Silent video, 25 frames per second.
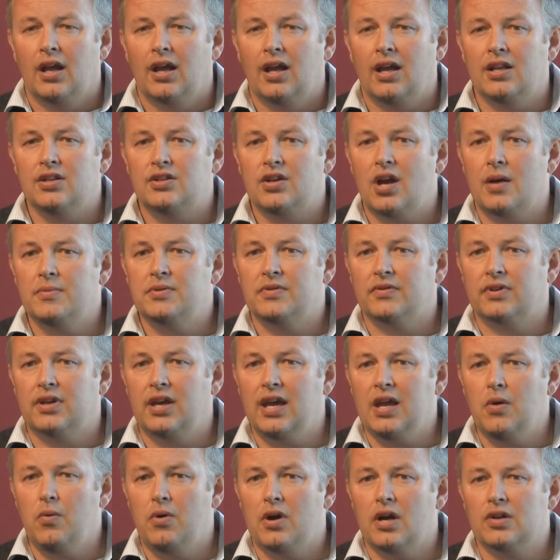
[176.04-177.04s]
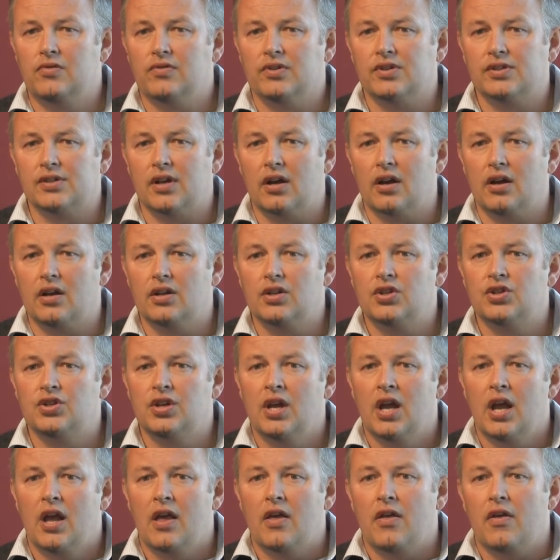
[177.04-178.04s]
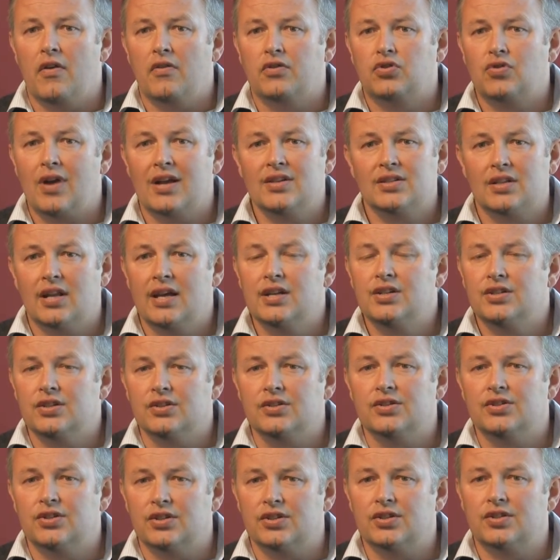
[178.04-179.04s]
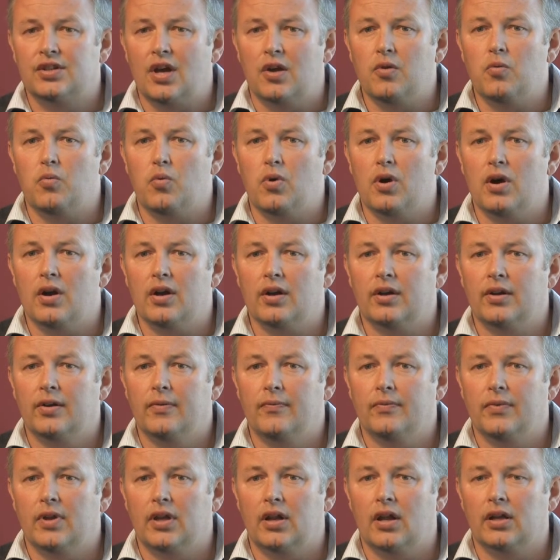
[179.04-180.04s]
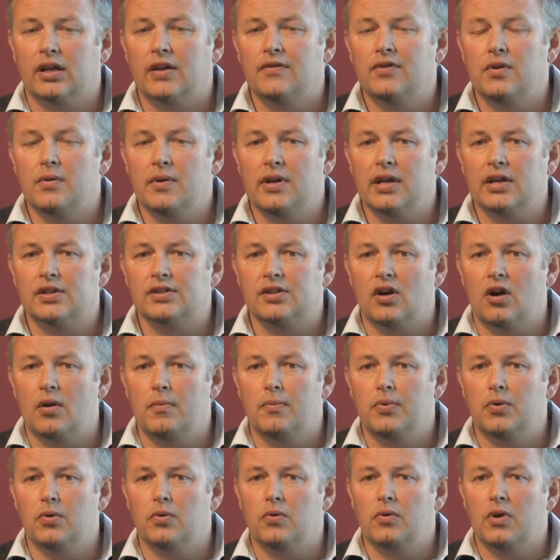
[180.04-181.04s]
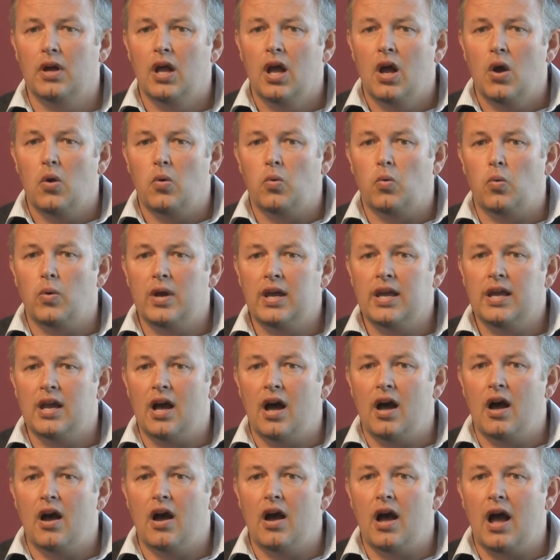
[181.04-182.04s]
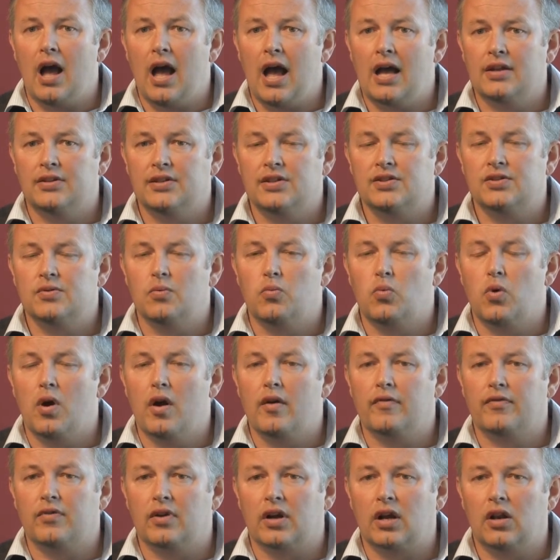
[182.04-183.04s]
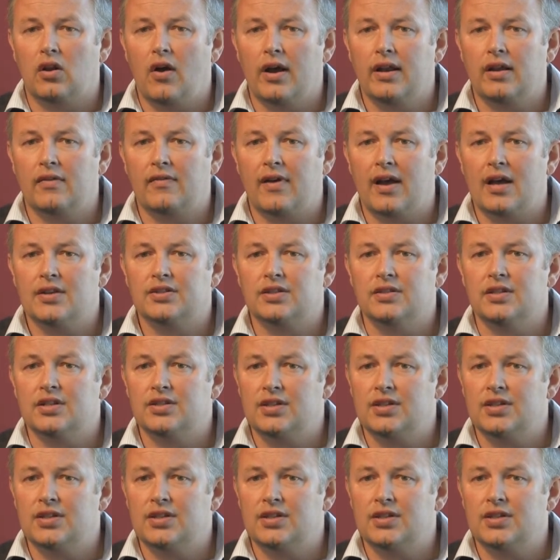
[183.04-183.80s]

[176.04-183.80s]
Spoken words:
In terms of keyword research, translations just don't work. And I'll give you an example. We did some work for a client of ours in the